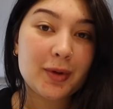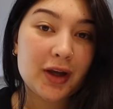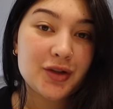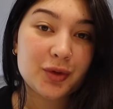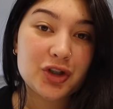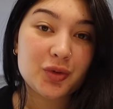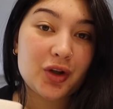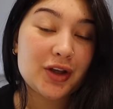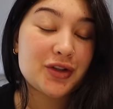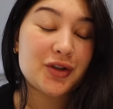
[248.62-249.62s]
because Ritual
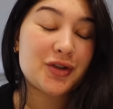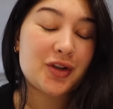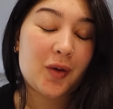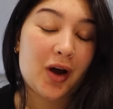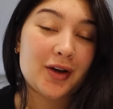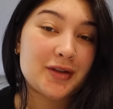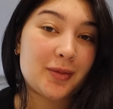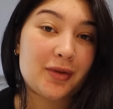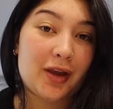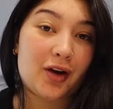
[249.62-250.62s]
is so
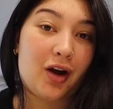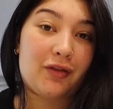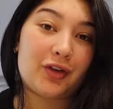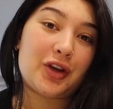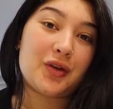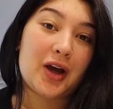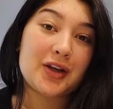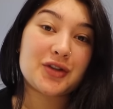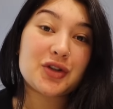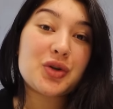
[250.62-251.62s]
awesome, they are offering you
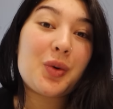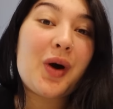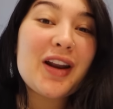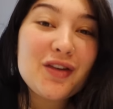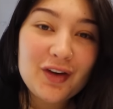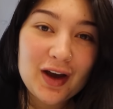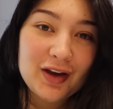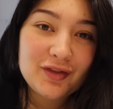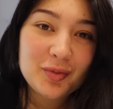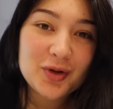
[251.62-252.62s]
guys
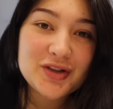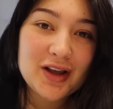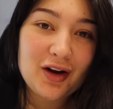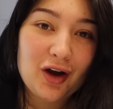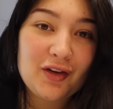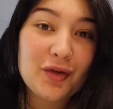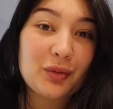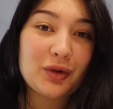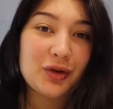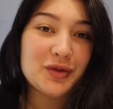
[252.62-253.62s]
25% off
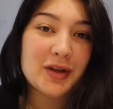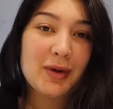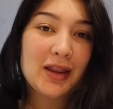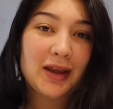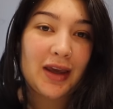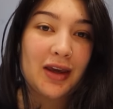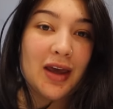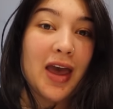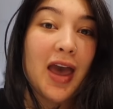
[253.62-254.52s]
using my link.